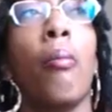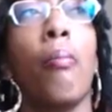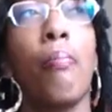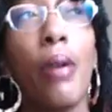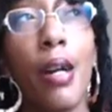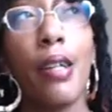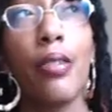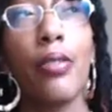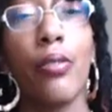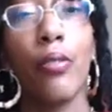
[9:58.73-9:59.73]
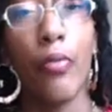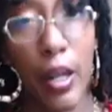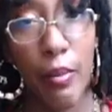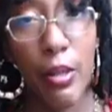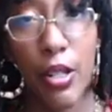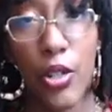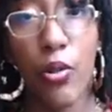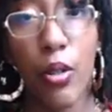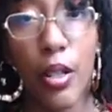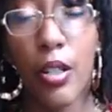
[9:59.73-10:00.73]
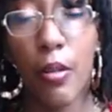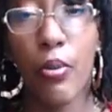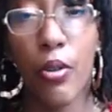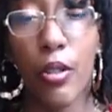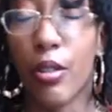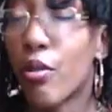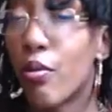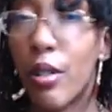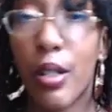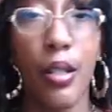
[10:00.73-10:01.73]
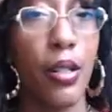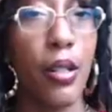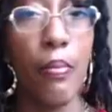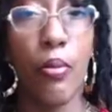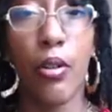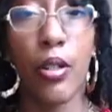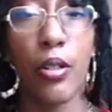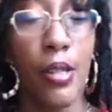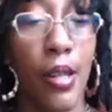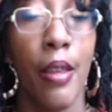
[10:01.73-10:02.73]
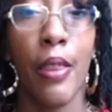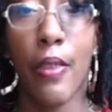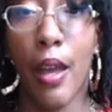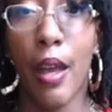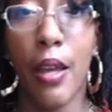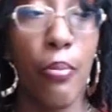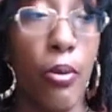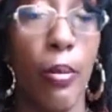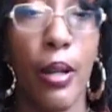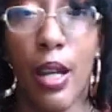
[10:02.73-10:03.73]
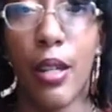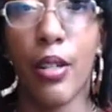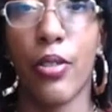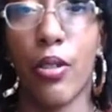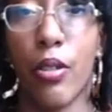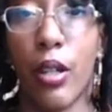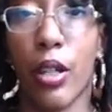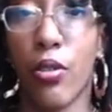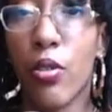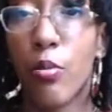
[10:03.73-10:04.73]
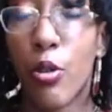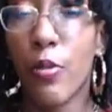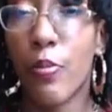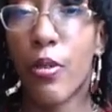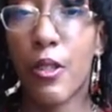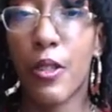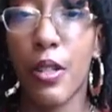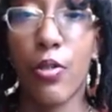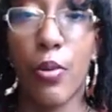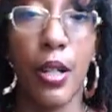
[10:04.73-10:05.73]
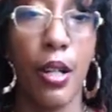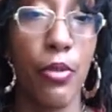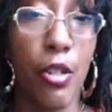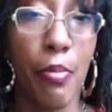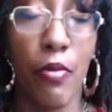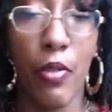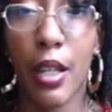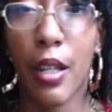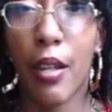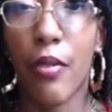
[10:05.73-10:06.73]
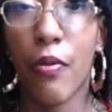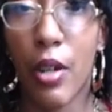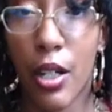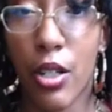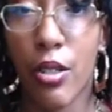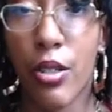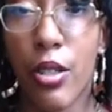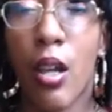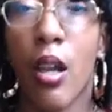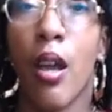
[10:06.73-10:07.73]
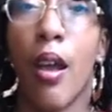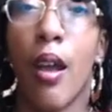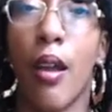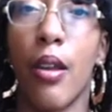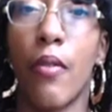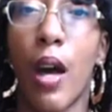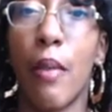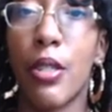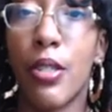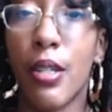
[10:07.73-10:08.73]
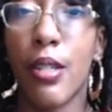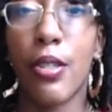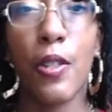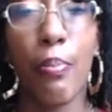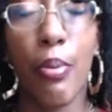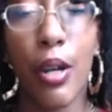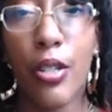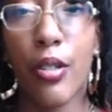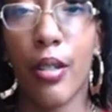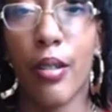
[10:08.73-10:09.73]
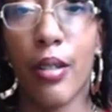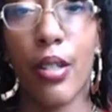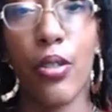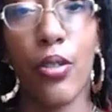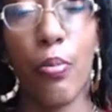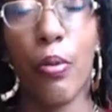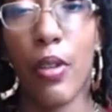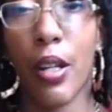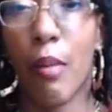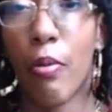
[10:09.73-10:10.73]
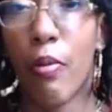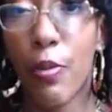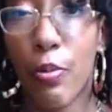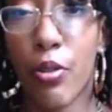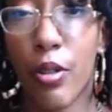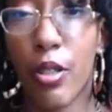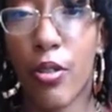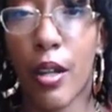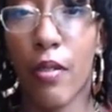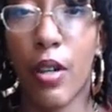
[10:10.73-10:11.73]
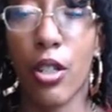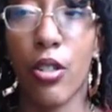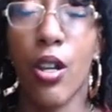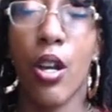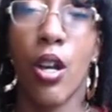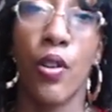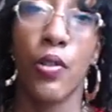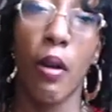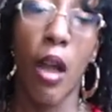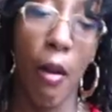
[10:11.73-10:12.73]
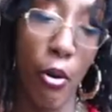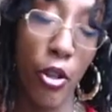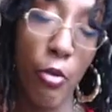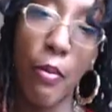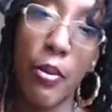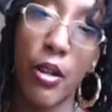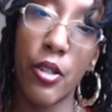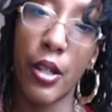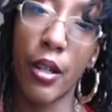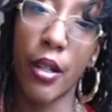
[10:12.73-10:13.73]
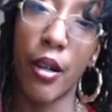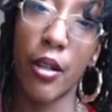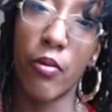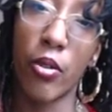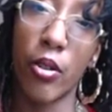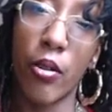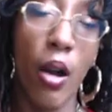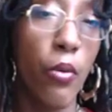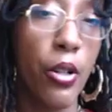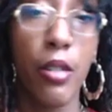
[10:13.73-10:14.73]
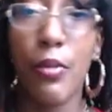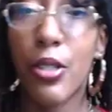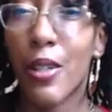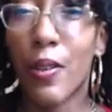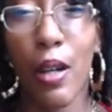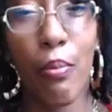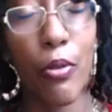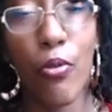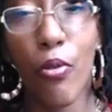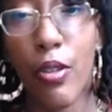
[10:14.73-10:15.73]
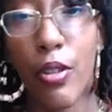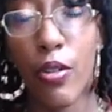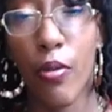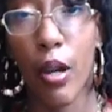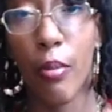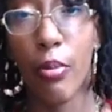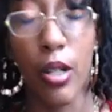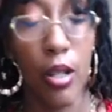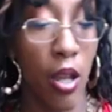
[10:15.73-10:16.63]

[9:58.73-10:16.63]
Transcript: But vitamin D is critically important, critically important. That and probiotics, like two of the most important things when it comes to preventing infections. And vitamin D is especially linked to preventing upper respiratory tract infections. So I had both of my parents taking cod liver oil. I wanted them to take that before this whole outbreak